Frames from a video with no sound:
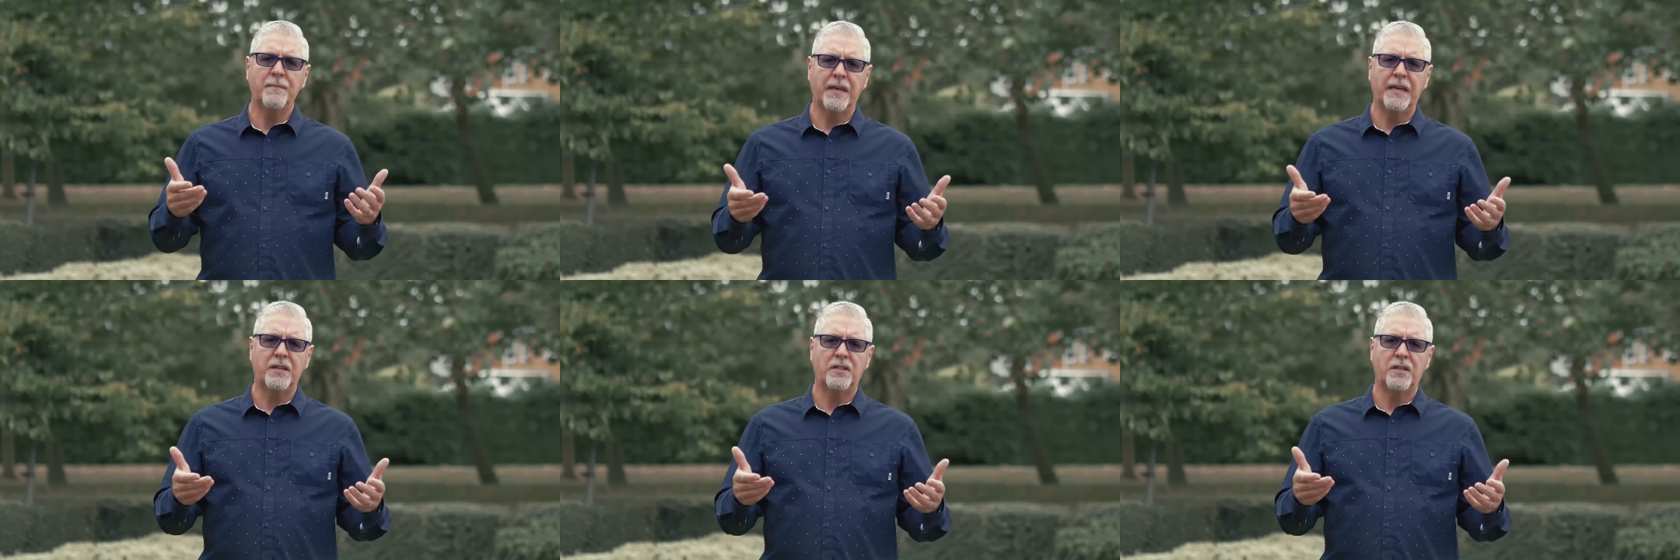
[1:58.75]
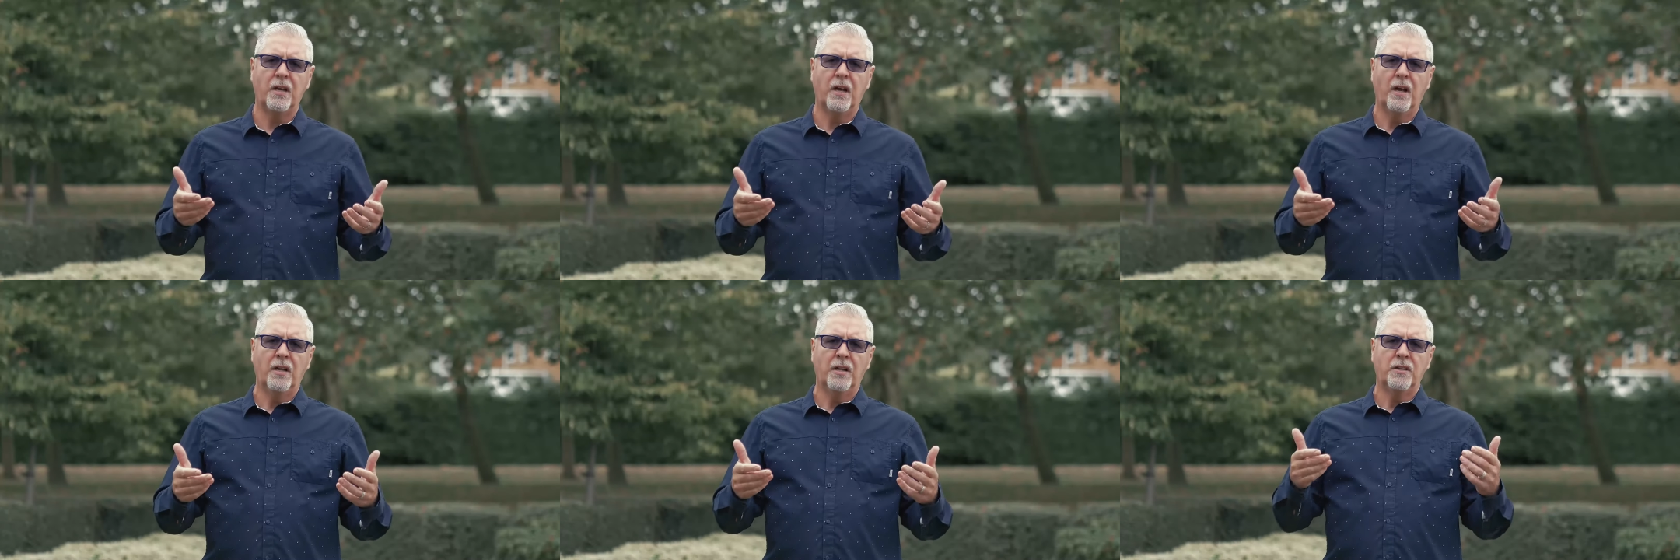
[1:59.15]
this
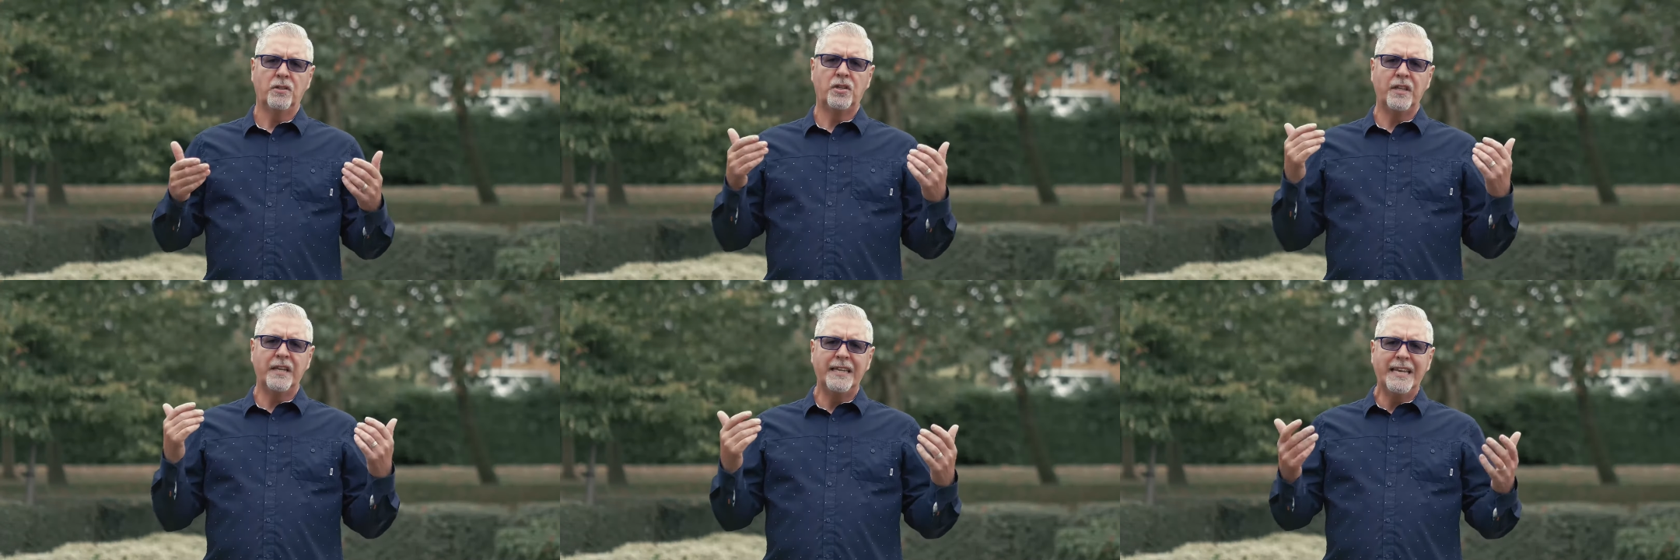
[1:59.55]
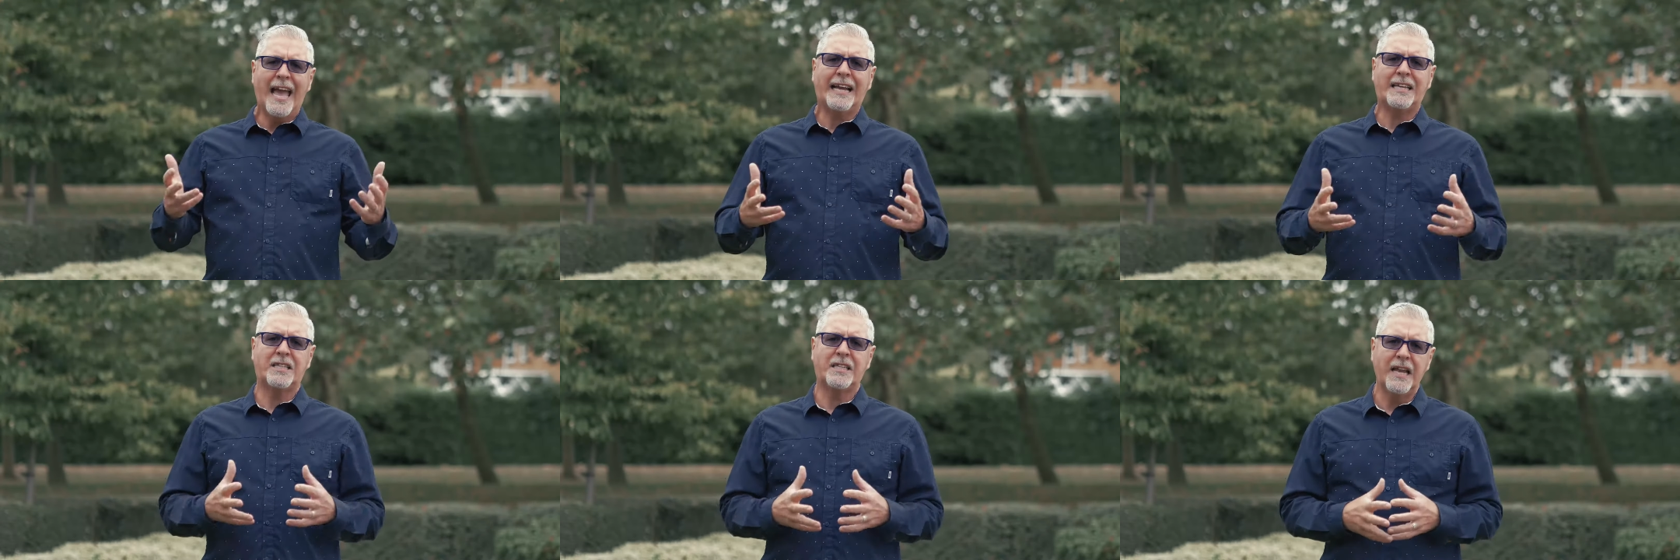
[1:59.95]
to the
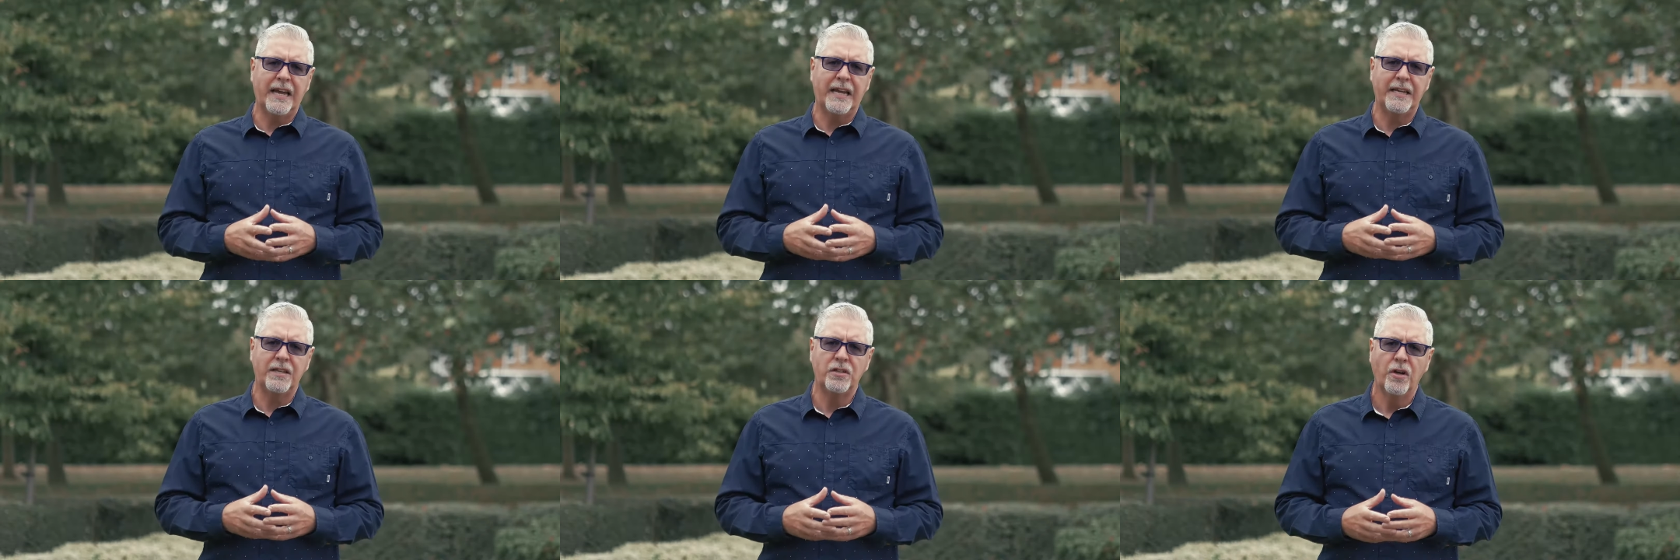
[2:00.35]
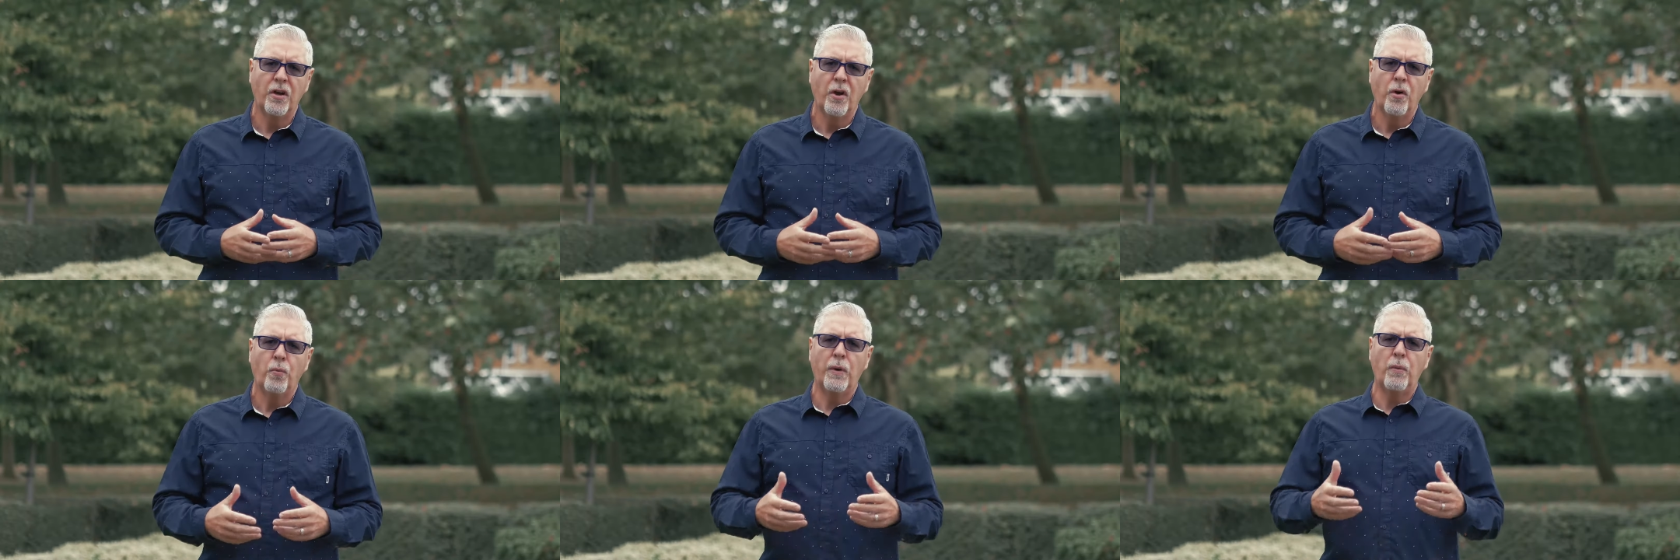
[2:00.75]
next stage,
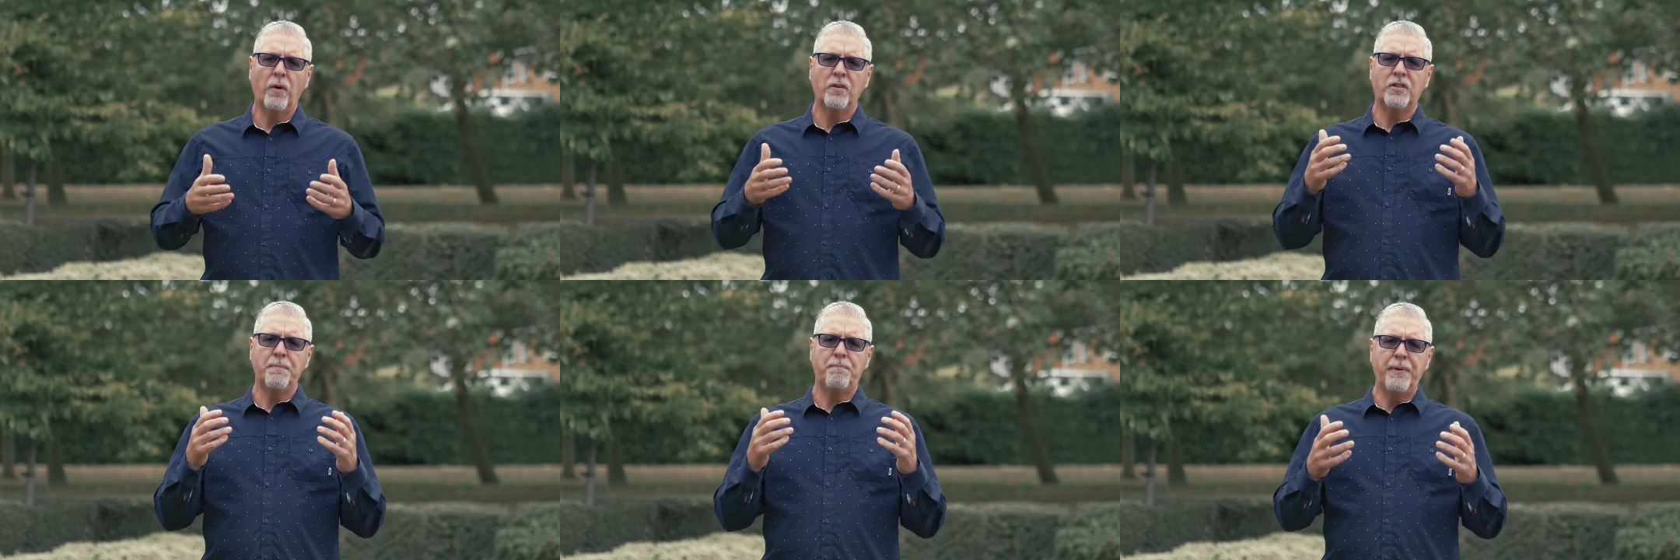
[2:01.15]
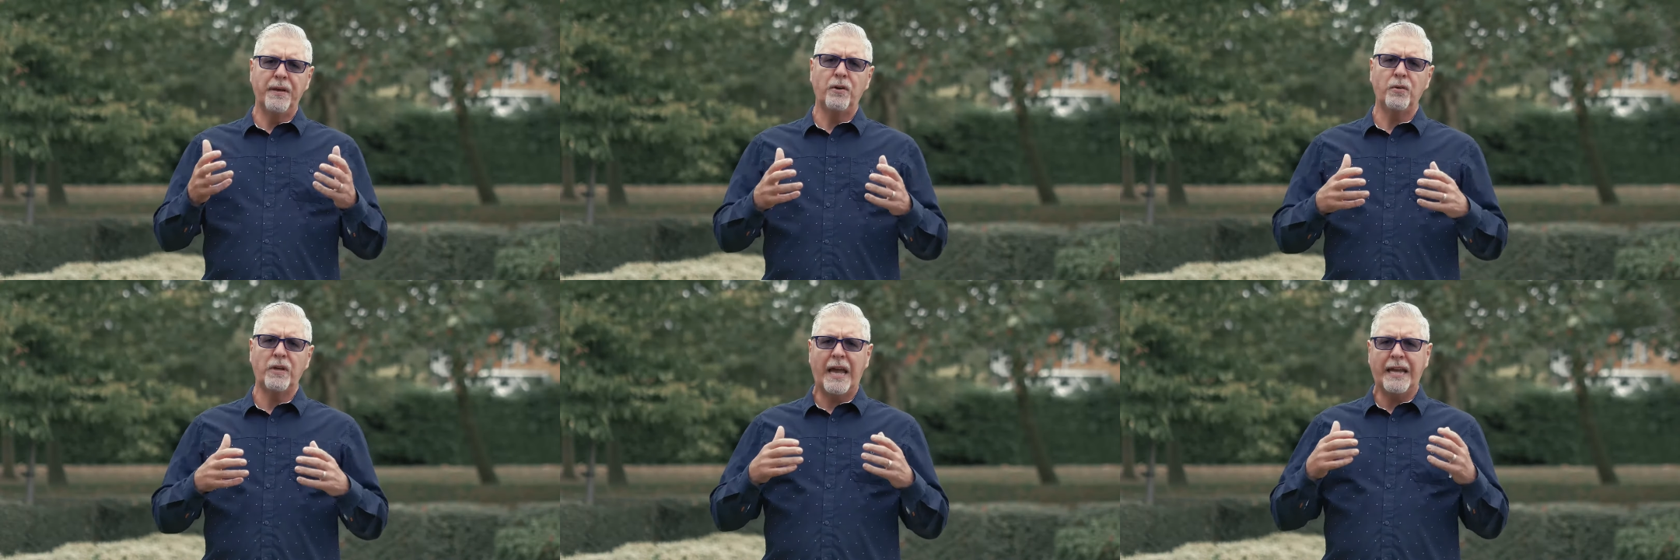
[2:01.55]
we want to
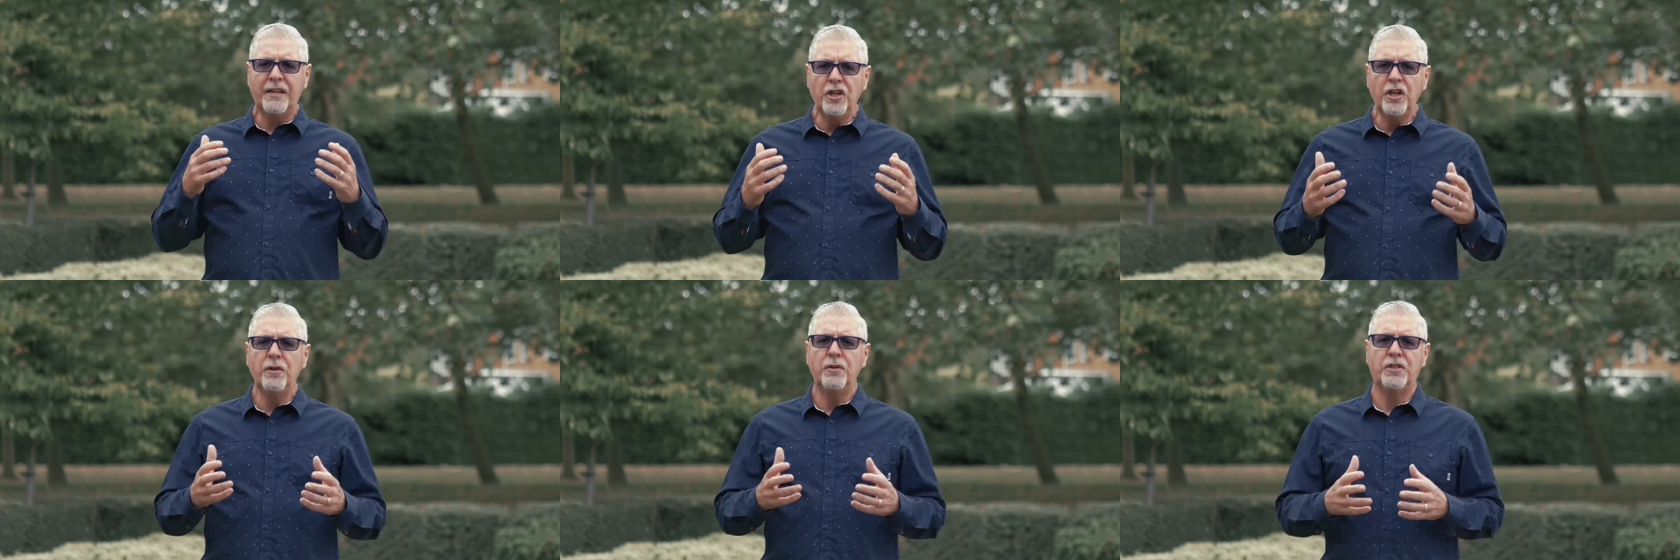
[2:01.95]
build a new